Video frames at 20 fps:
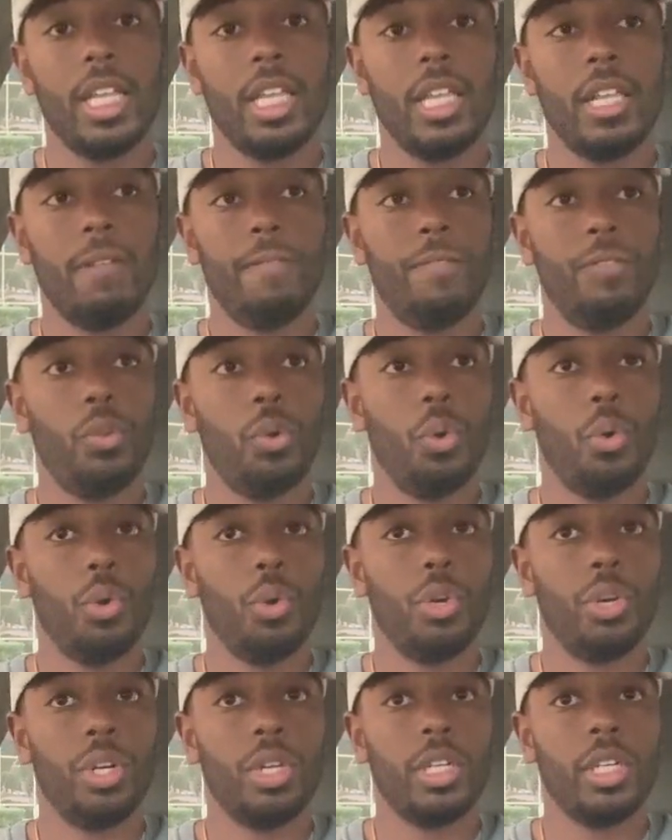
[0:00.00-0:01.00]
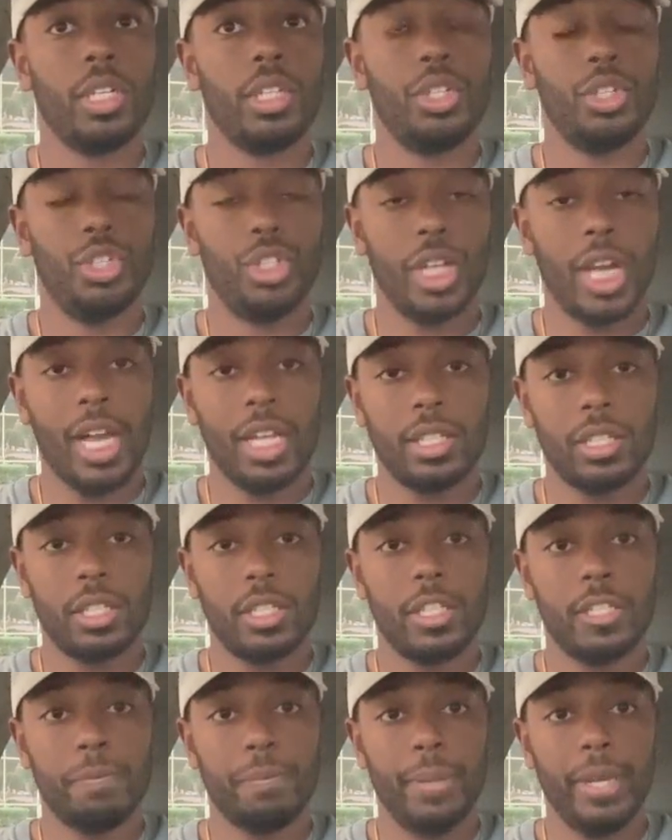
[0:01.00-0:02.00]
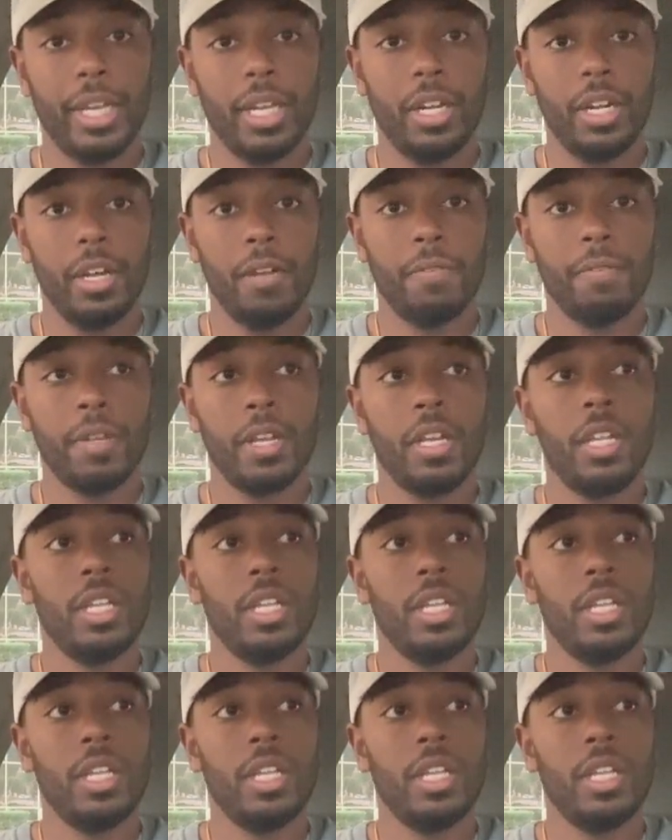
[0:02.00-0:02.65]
if your Johnson is big enough,